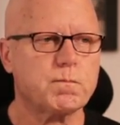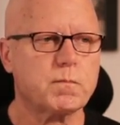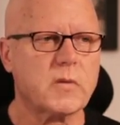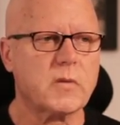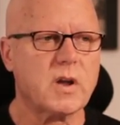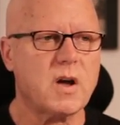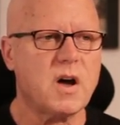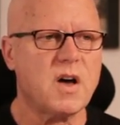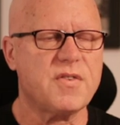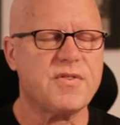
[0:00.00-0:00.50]

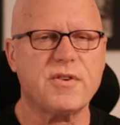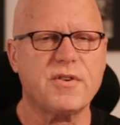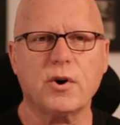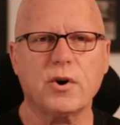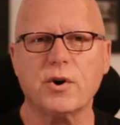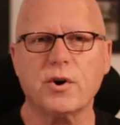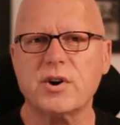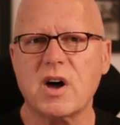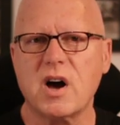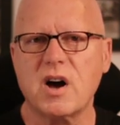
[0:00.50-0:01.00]
a
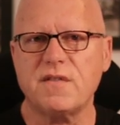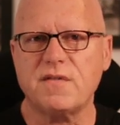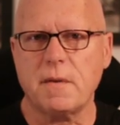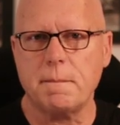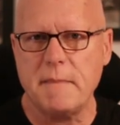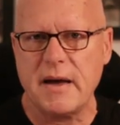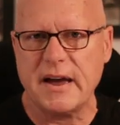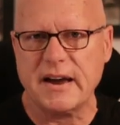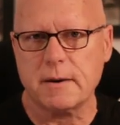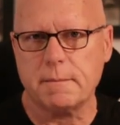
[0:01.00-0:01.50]
third of a
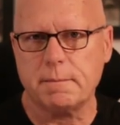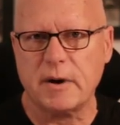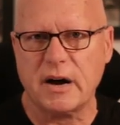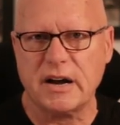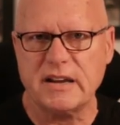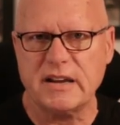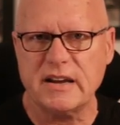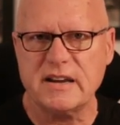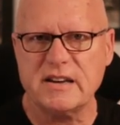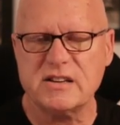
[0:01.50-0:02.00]

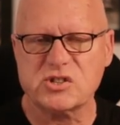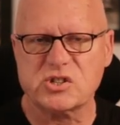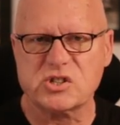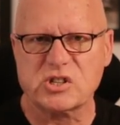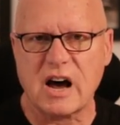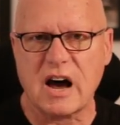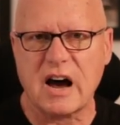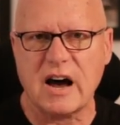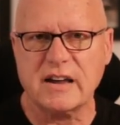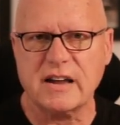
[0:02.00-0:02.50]
megabyte in
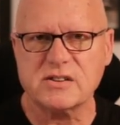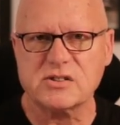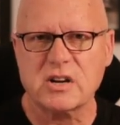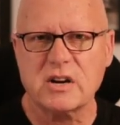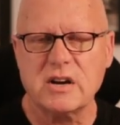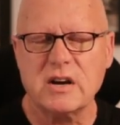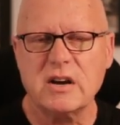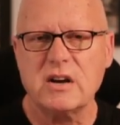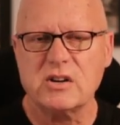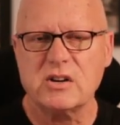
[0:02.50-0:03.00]
size.
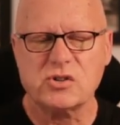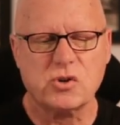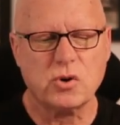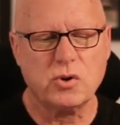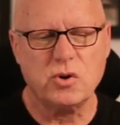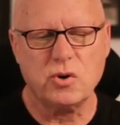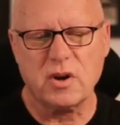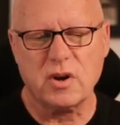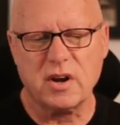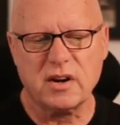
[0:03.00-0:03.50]
So
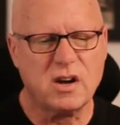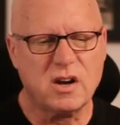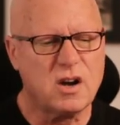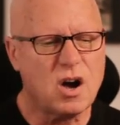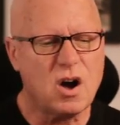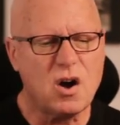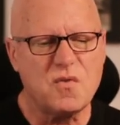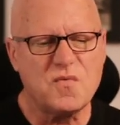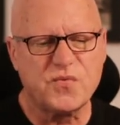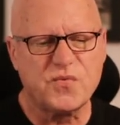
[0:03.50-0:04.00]
you can
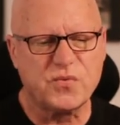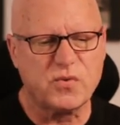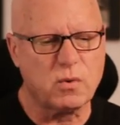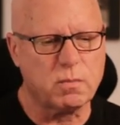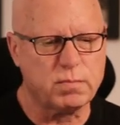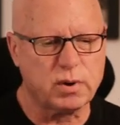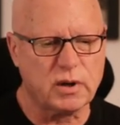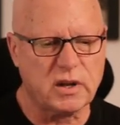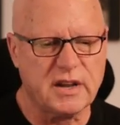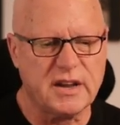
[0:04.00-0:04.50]

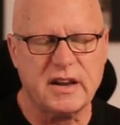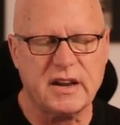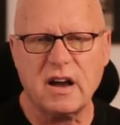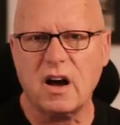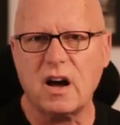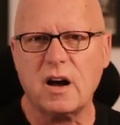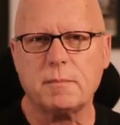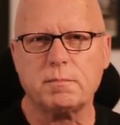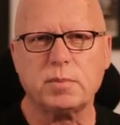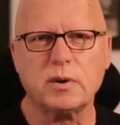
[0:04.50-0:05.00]
comfortably
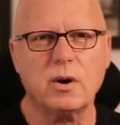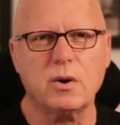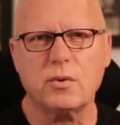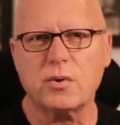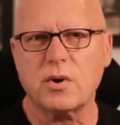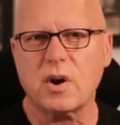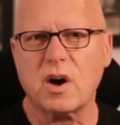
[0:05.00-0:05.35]
upload a